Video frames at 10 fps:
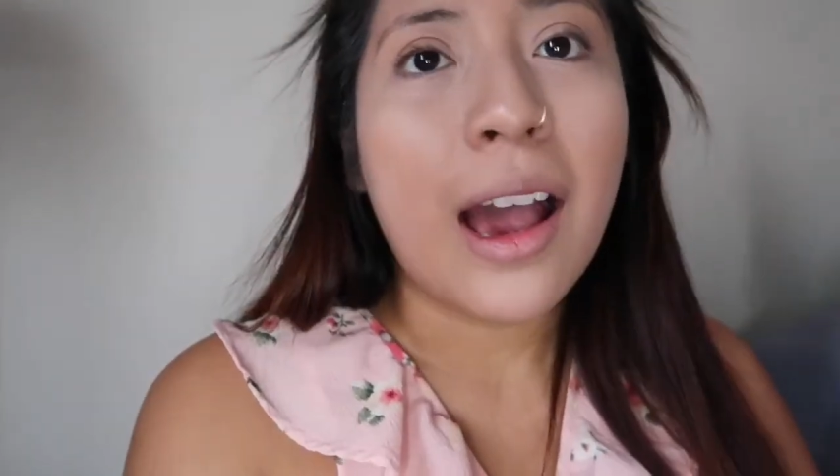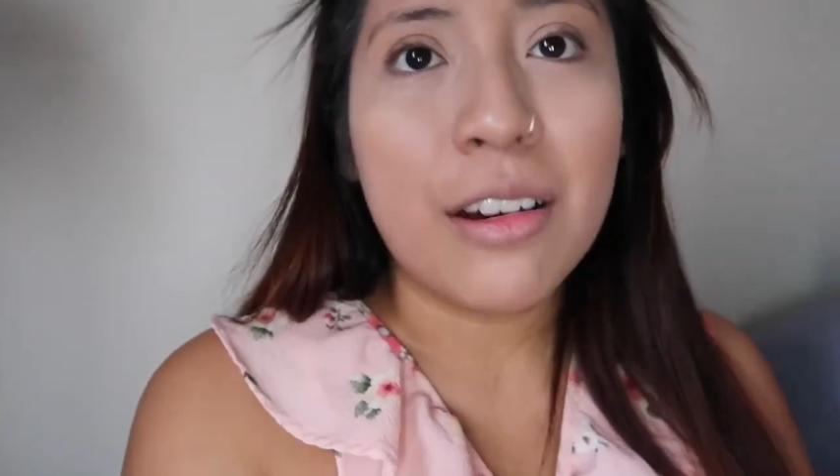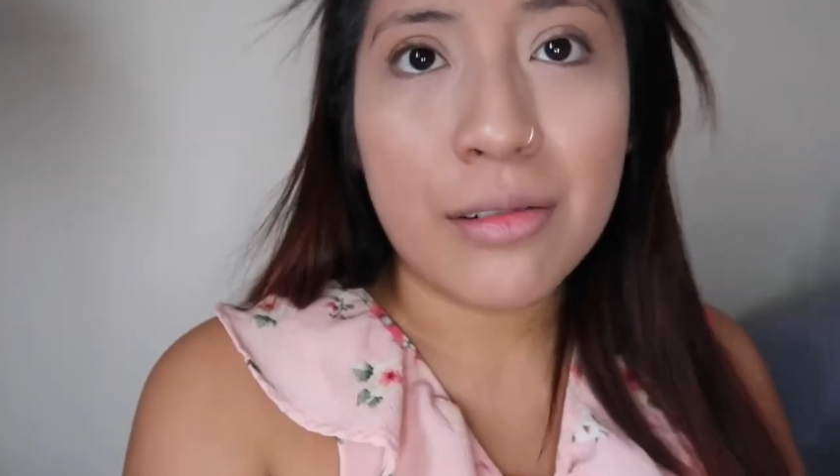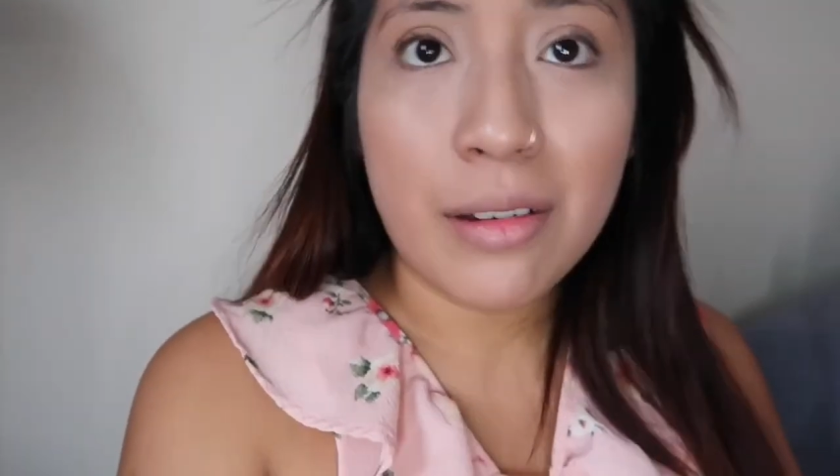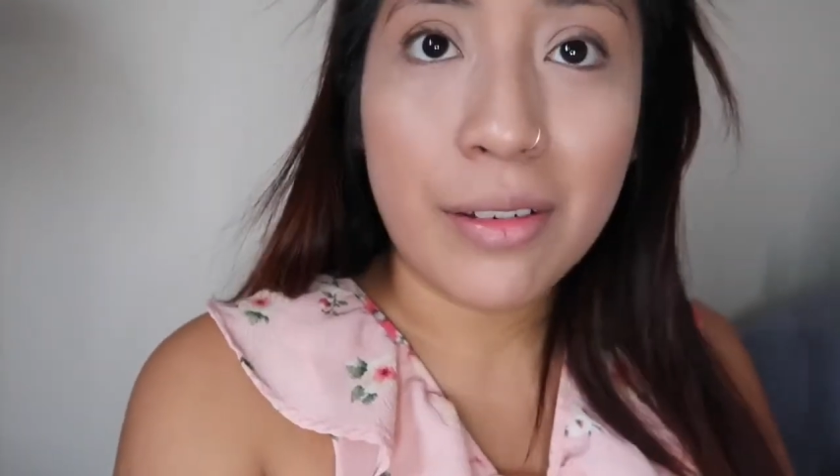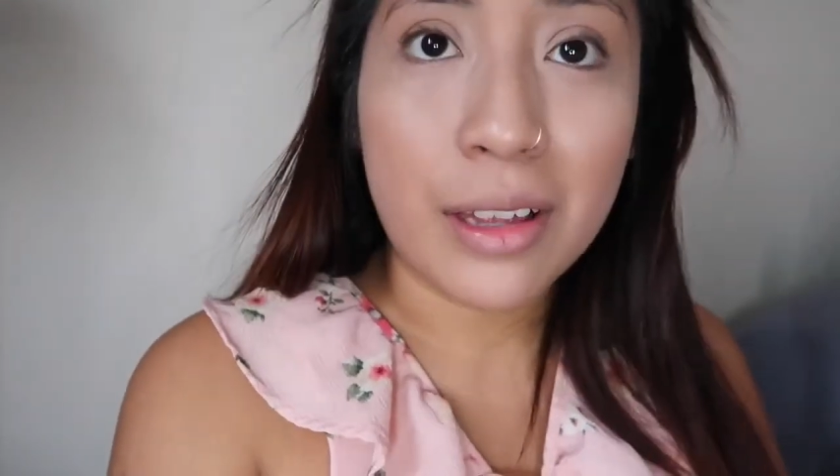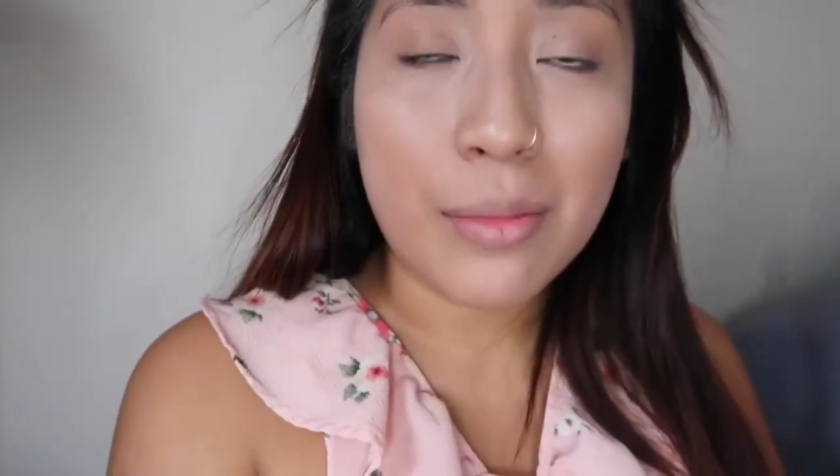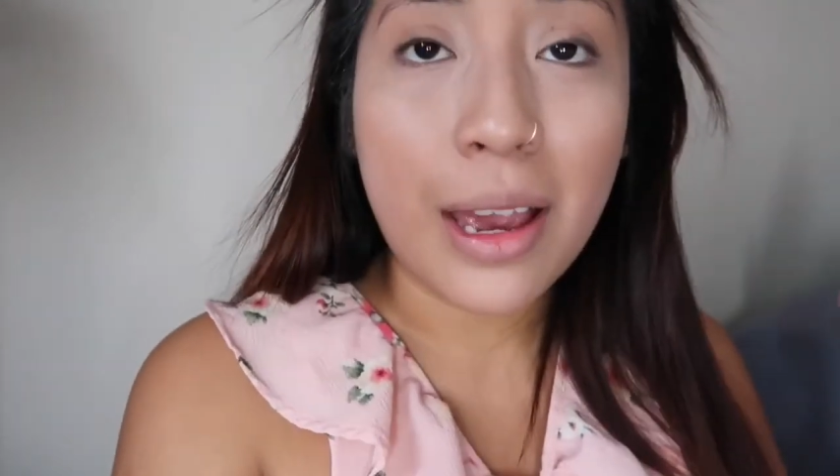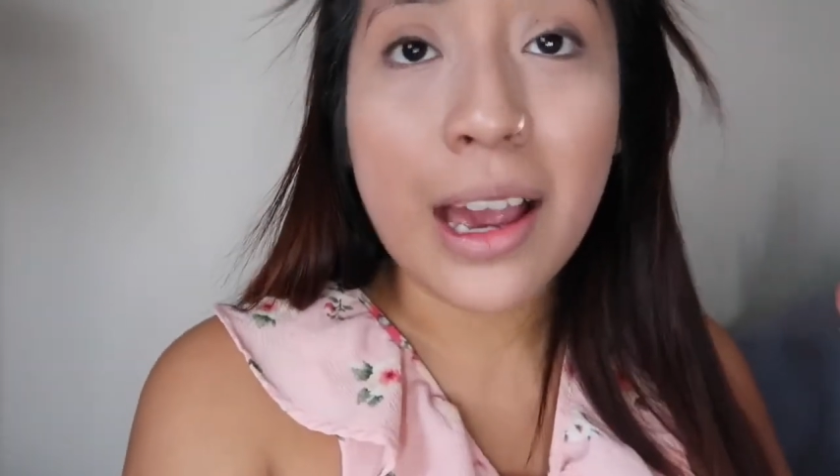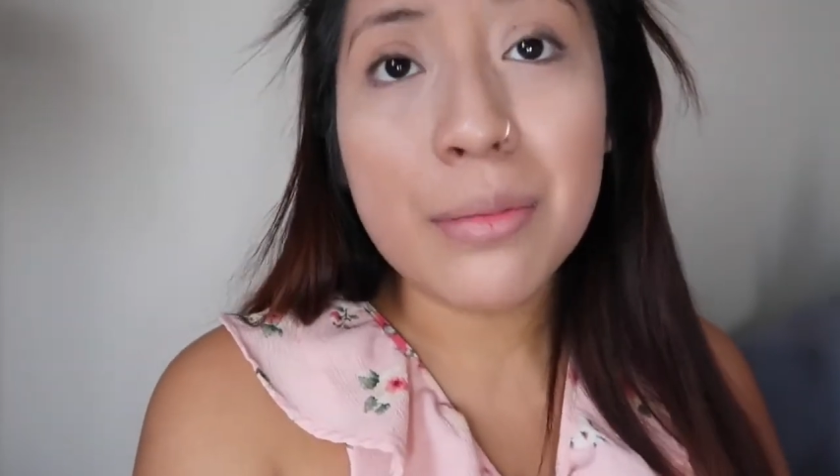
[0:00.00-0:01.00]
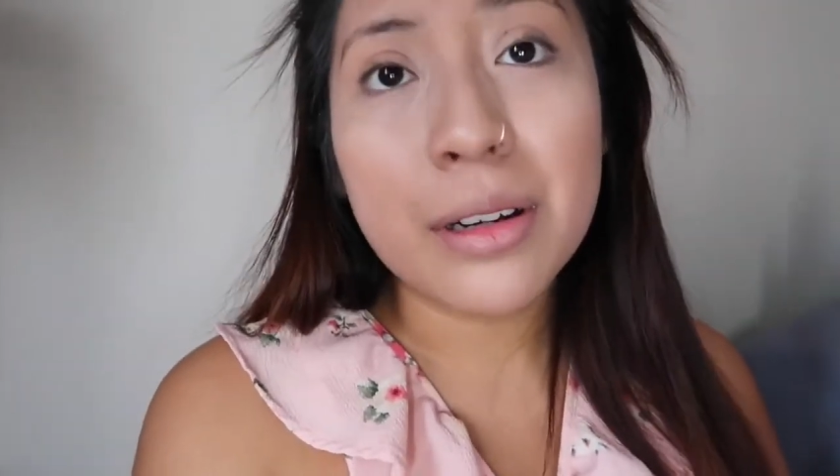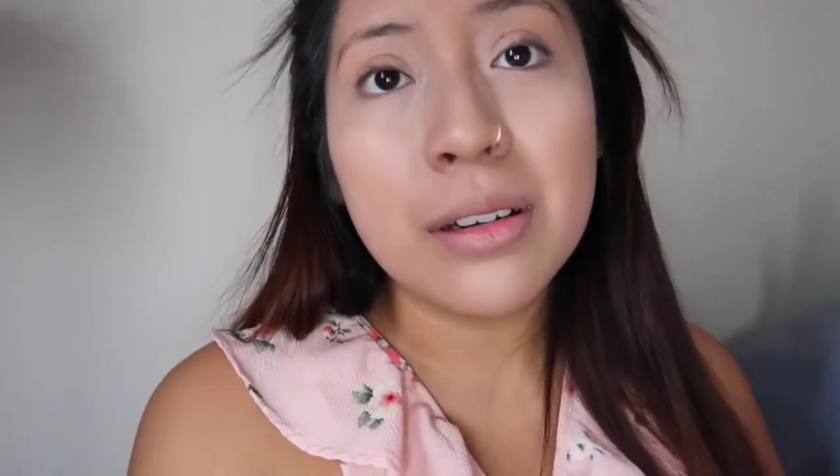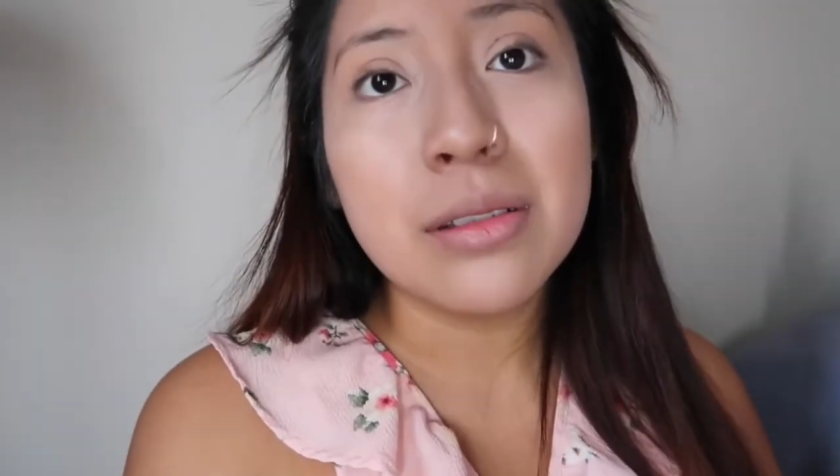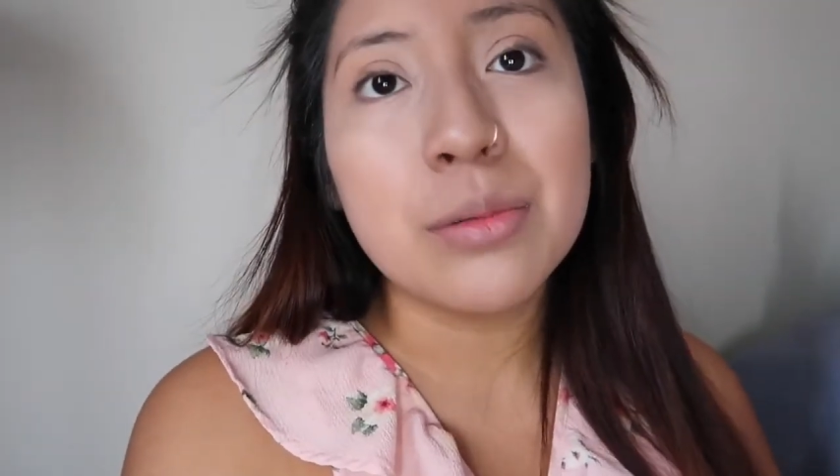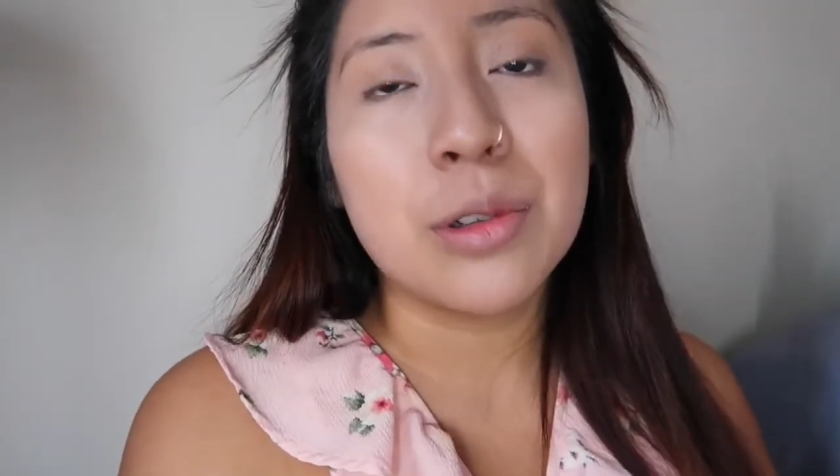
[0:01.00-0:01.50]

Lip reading: how do I fill in my eyebrows?